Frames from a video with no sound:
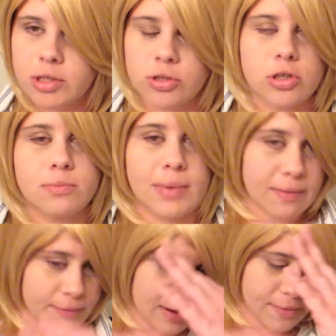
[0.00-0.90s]
Those are my
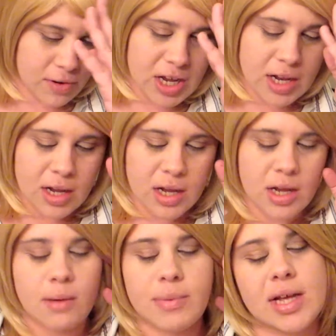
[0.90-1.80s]
favorite
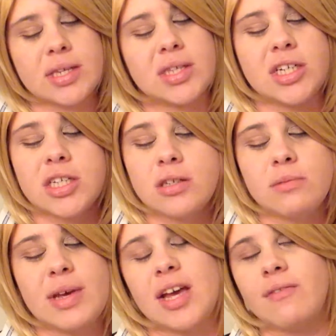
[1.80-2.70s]
because they just
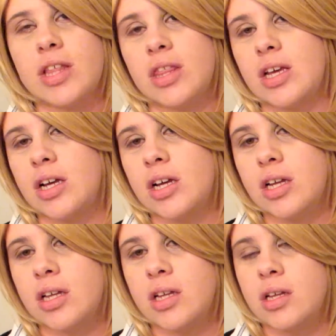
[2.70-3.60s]
make everything
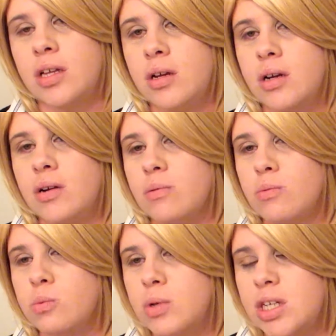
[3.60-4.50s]

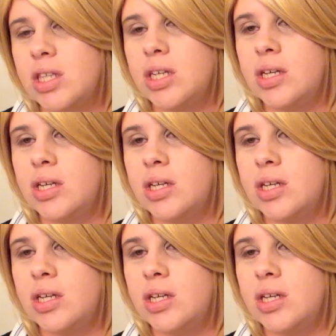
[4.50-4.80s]
really,